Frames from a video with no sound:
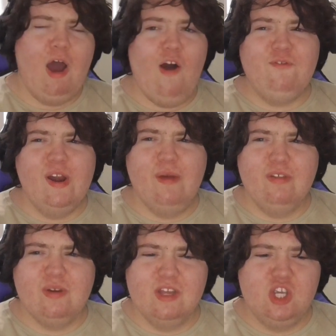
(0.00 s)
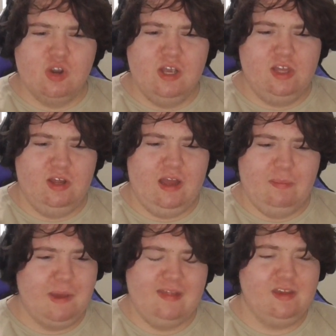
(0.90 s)
Well, I thought he was doing jury duty.
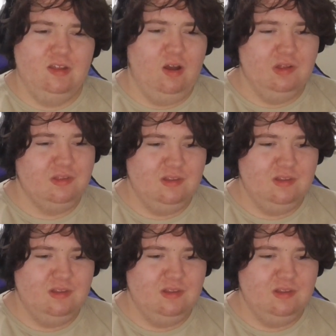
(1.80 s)
I'm guessing not.